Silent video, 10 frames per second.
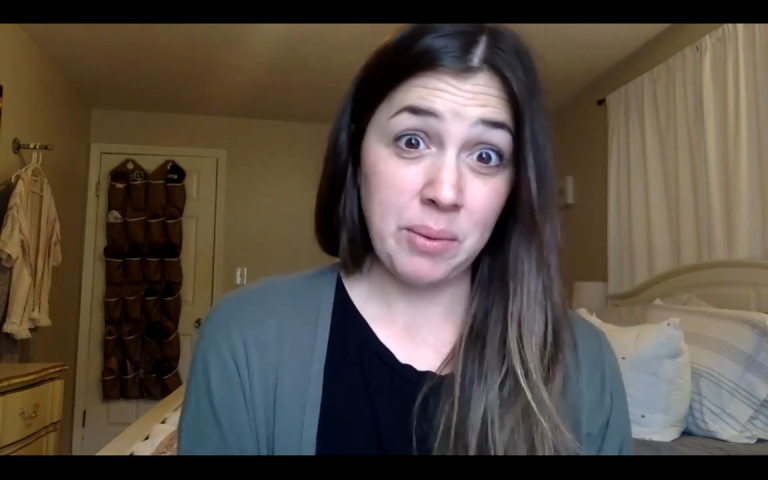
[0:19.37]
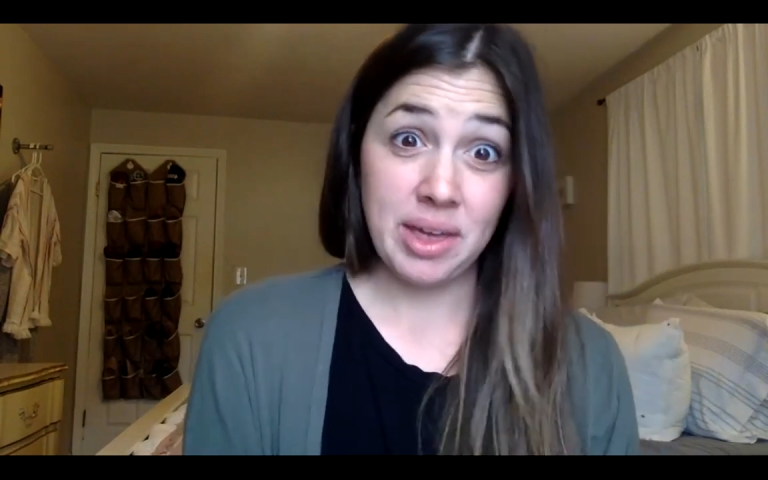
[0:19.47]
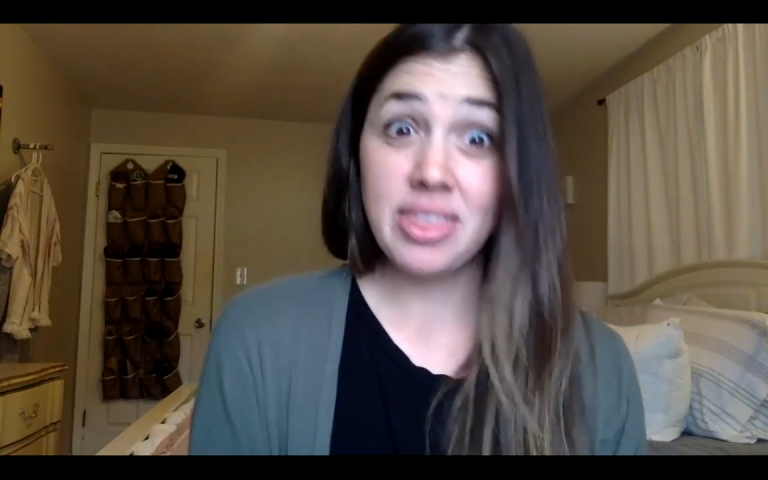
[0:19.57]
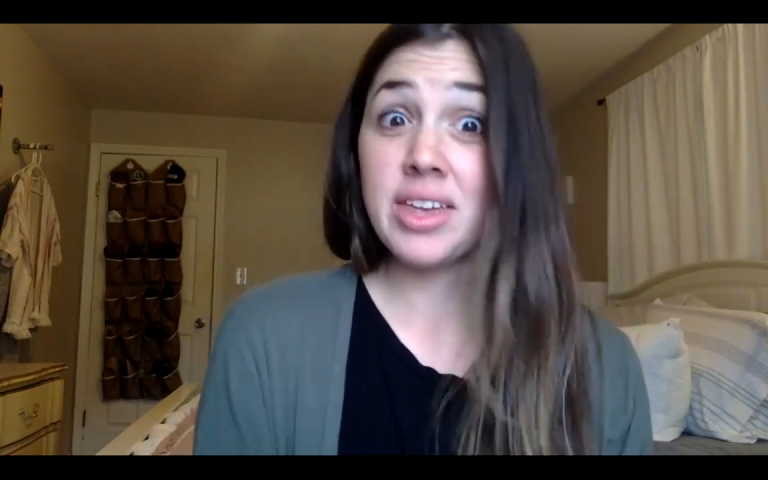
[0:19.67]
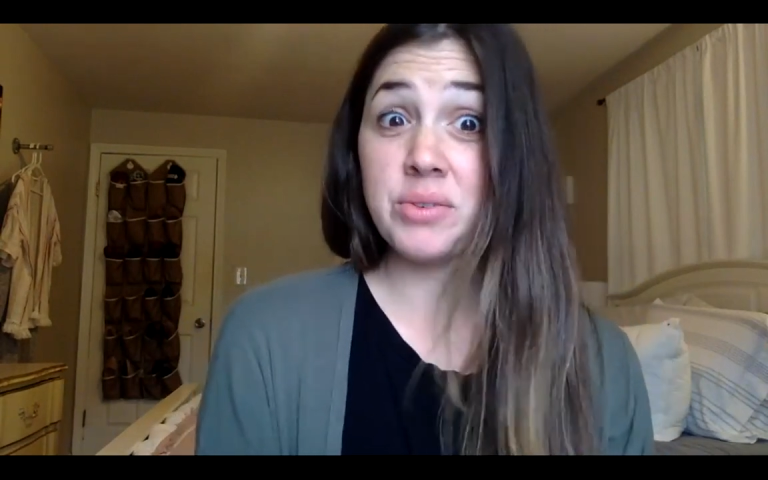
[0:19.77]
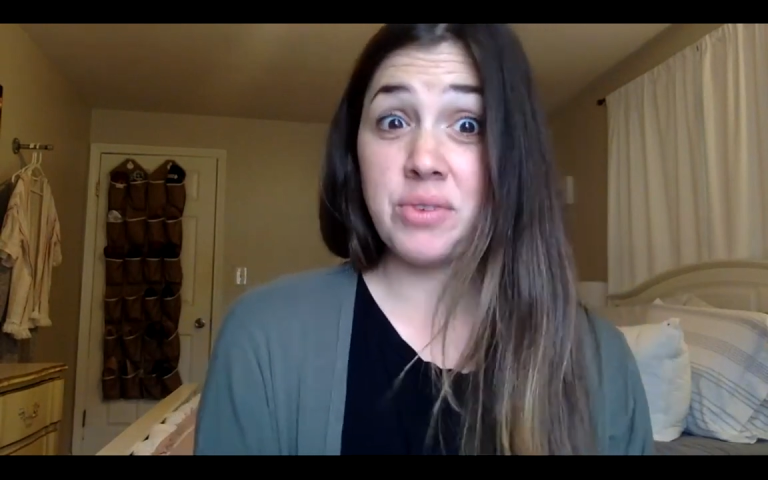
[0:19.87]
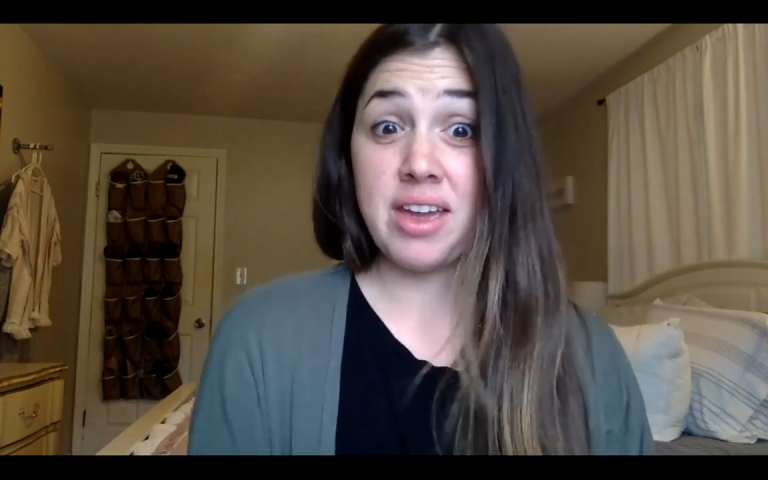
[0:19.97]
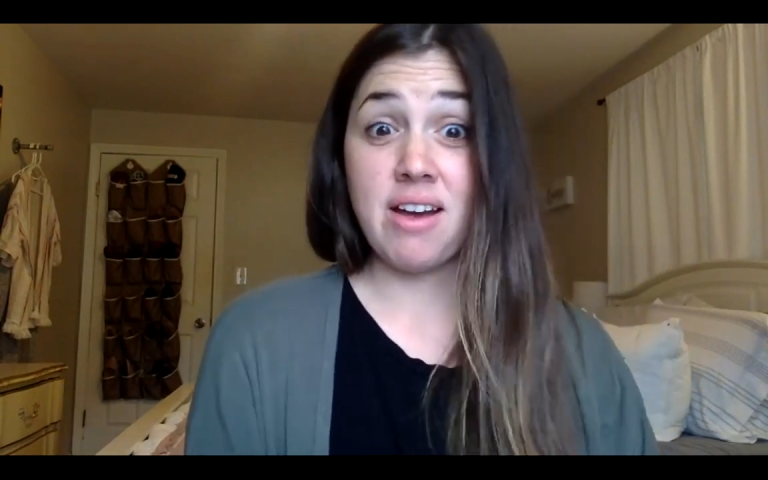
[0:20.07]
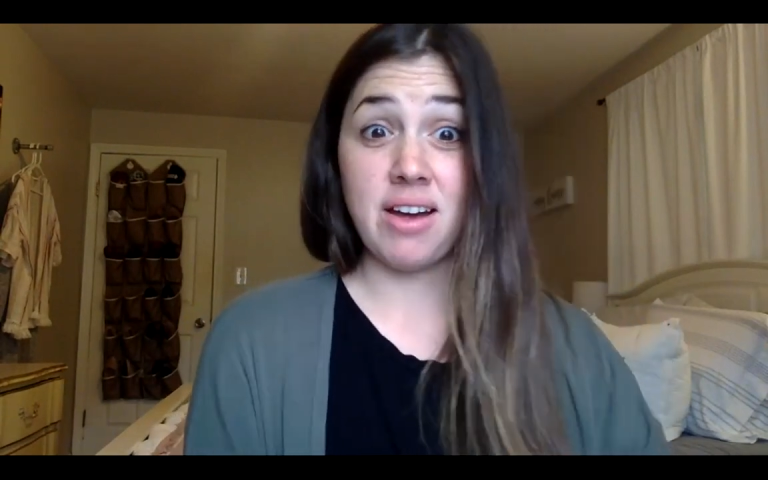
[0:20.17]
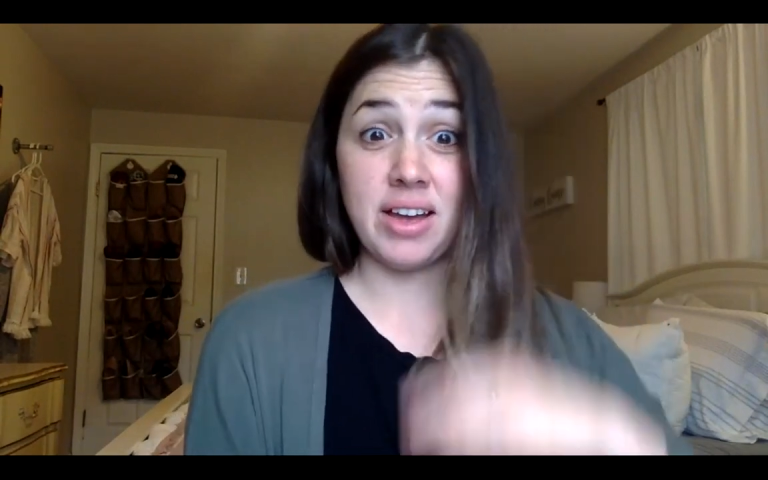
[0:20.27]
with and
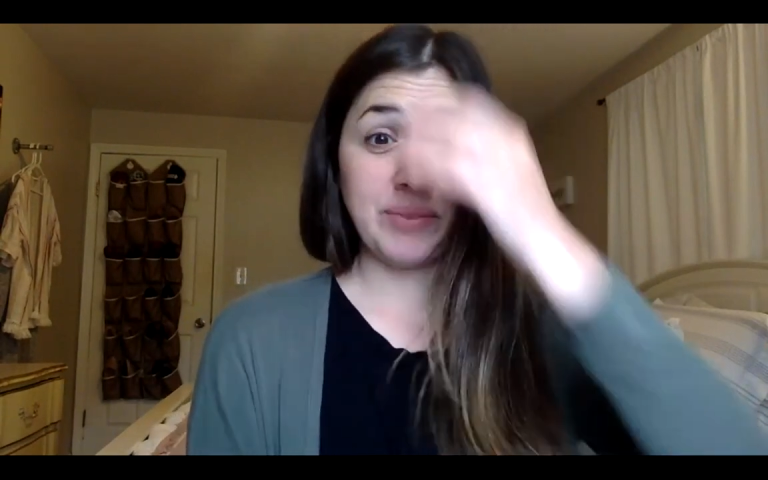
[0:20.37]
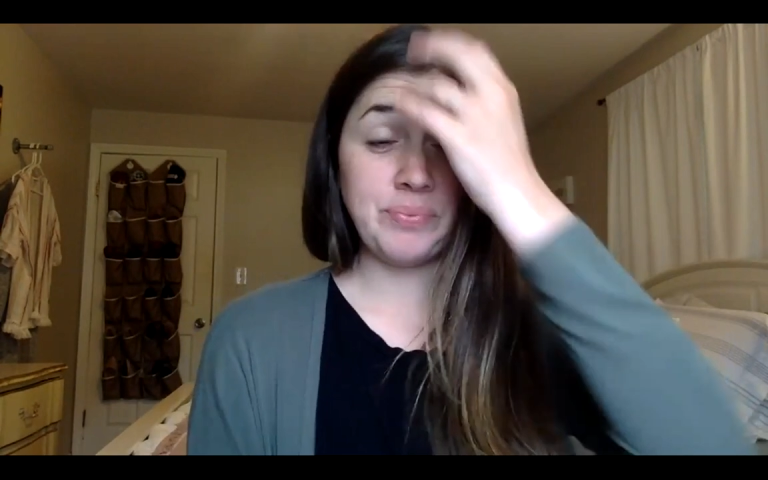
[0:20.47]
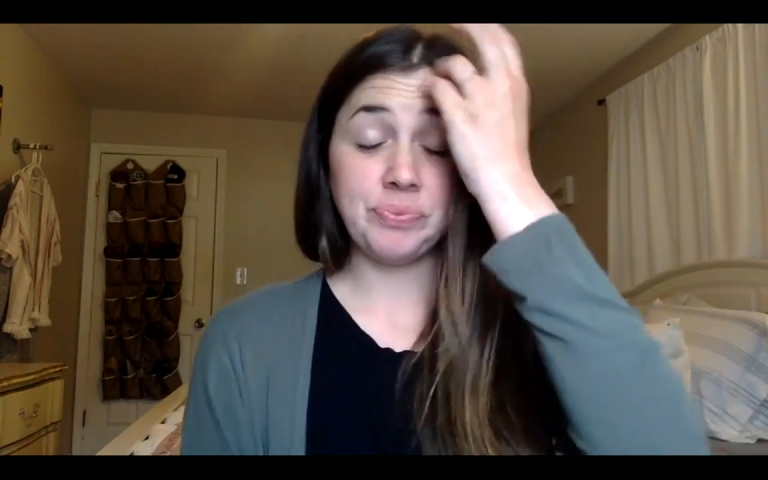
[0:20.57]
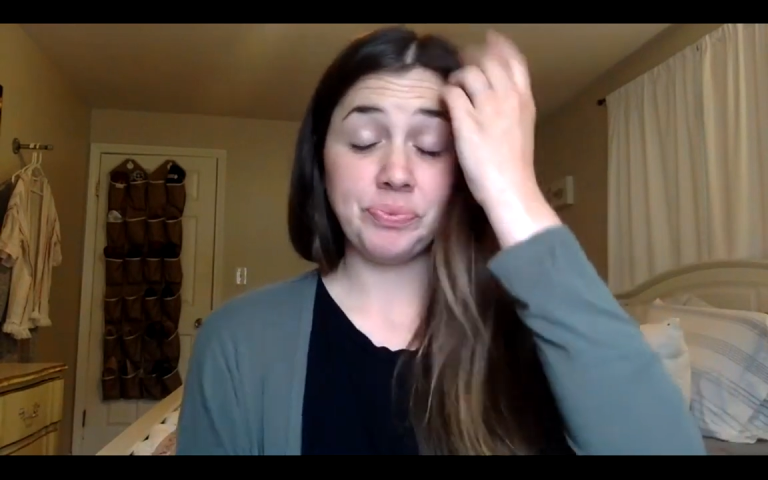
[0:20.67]
write on,